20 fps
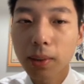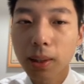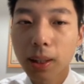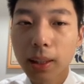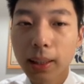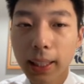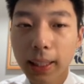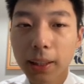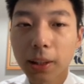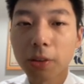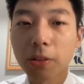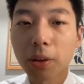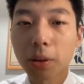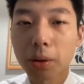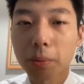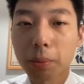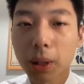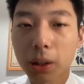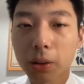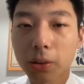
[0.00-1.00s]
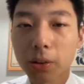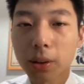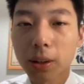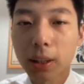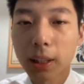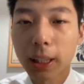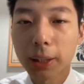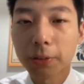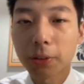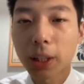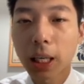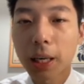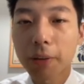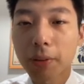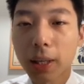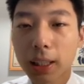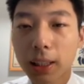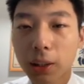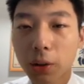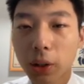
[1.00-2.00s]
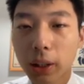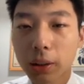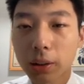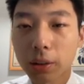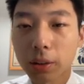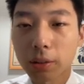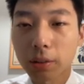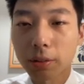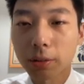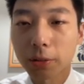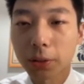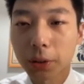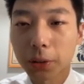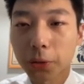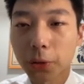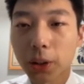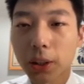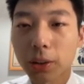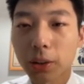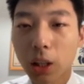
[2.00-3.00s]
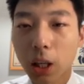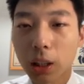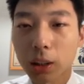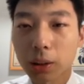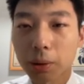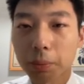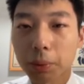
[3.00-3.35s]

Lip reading: Thank you very much. If you have any question, feel free to ask